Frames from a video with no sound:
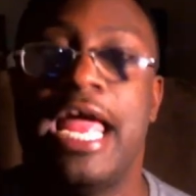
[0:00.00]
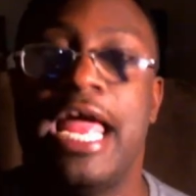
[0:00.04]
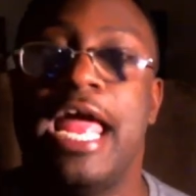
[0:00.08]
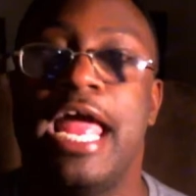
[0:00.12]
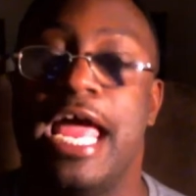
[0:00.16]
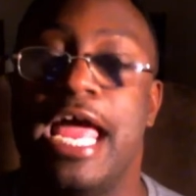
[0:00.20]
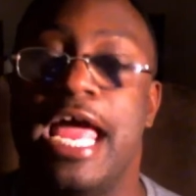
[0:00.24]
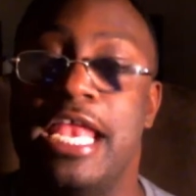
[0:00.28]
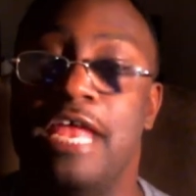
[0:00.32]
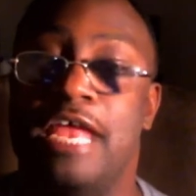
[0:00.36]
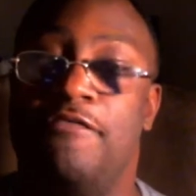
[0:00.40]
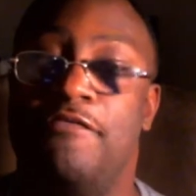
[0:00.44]

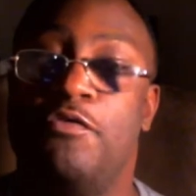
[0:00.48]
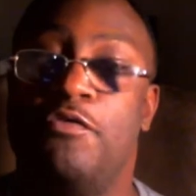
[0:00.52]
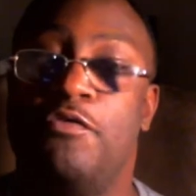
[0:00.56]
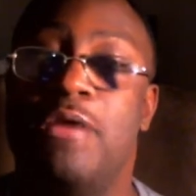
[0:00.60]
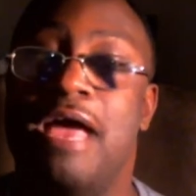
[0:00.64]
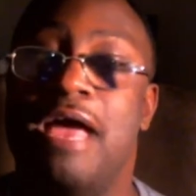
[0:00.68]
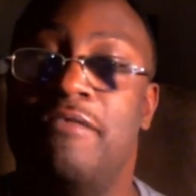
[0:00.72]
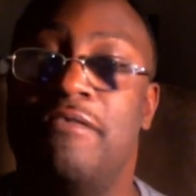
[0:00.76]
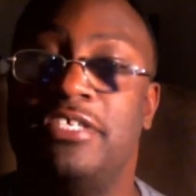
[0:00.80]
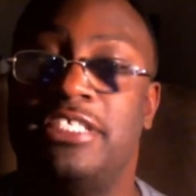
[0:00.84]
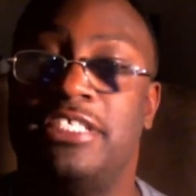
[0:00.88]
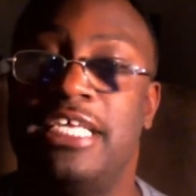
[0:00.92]
and if you
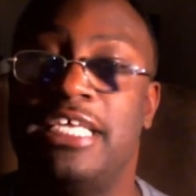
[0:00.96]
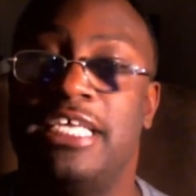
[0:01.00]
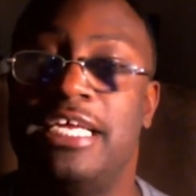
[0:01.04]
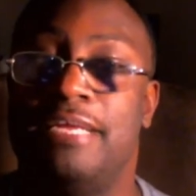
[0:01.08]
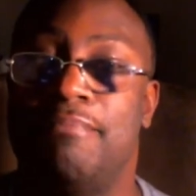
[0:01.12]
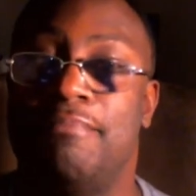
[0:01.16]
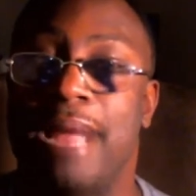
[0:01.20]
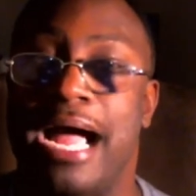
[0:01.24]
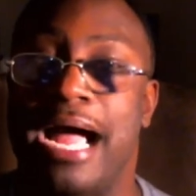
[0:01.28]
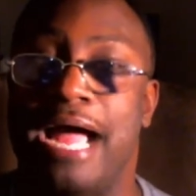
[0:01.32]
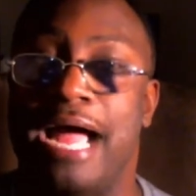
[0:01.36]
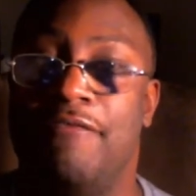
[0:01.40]
haven't seen
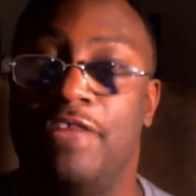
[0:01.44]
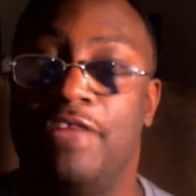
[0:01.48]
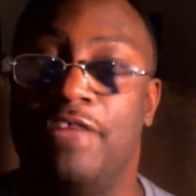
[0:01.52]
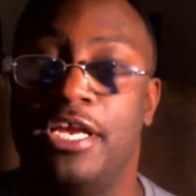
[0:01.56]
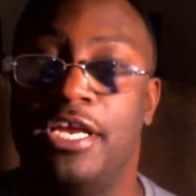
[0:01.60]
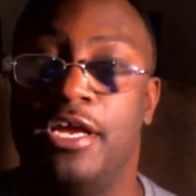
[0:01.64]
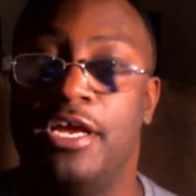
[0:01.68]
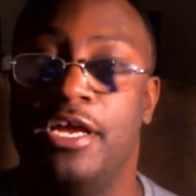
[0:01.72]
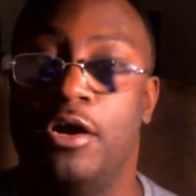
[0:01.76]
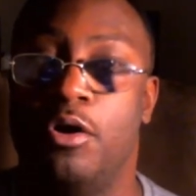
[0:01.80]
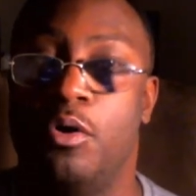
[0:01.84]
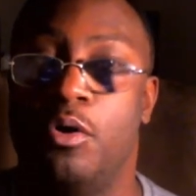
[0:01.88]
my
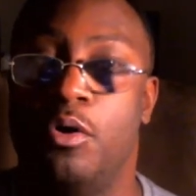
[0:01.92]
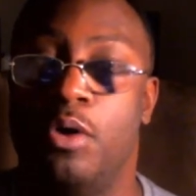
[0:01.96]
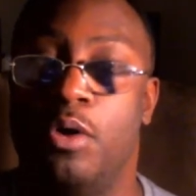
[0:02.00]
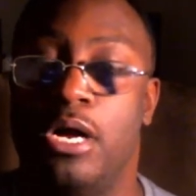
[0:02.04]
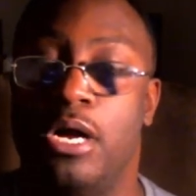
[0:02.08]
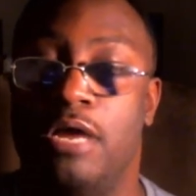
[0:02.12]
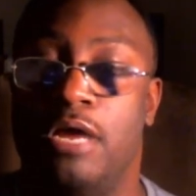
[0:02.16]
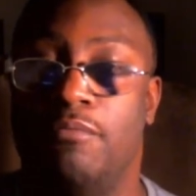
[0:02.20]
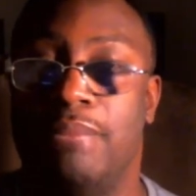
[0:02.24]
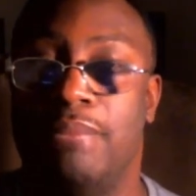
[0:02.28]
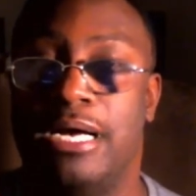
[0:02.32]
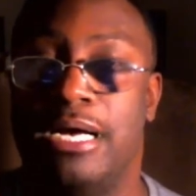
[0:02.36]
video
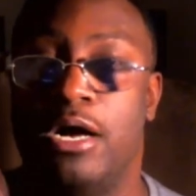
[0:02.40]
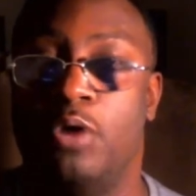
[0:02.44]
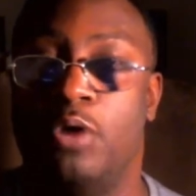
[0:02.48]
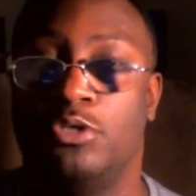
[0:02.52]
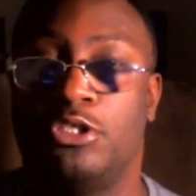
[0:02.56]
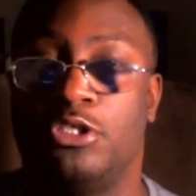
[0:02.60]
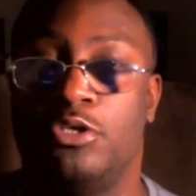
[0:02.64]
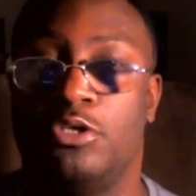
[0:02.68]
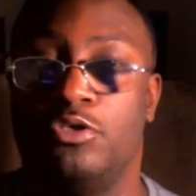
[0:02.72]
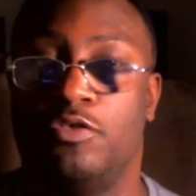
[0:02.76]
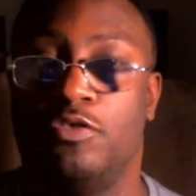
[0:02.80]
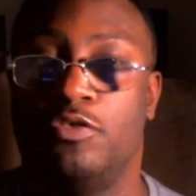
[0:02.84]
and my whole
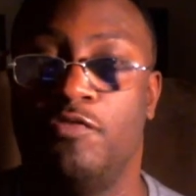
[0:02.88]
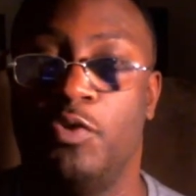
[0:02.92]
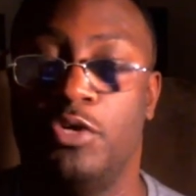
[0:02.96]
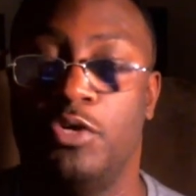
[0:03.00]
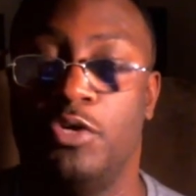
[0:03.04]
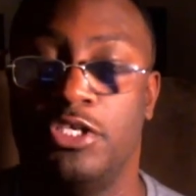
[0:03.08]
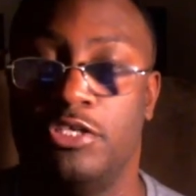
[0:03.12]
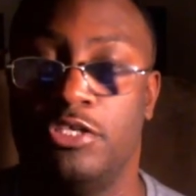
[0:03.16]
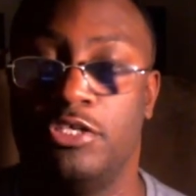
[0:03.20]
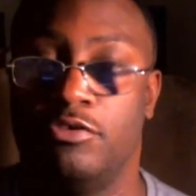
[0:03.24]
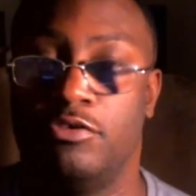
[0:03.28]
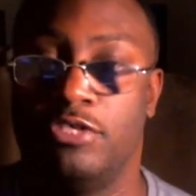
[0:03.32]
series review of
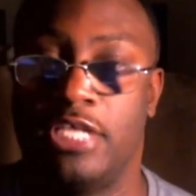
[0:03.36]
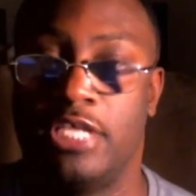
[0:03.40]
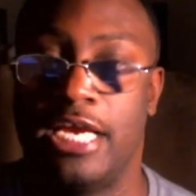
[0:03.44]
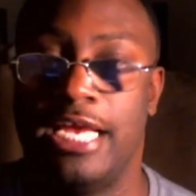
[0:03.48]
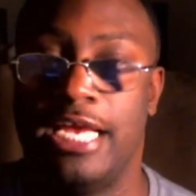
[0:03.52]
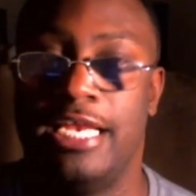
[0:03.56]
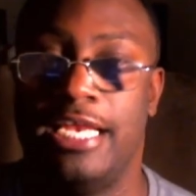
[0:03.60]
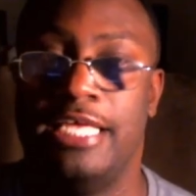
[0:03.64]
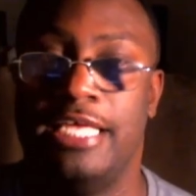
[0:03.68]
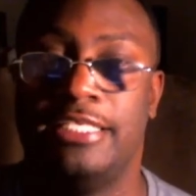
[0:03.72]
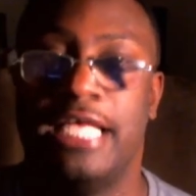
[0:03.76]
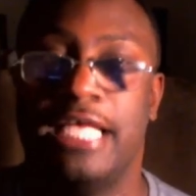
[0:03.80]
the Secrets of the
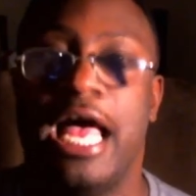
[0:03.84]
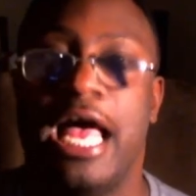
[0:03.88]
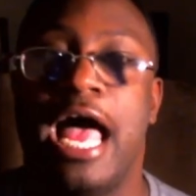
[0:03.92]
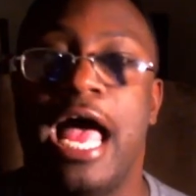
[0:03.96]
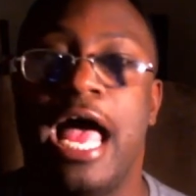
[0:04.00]
A-List,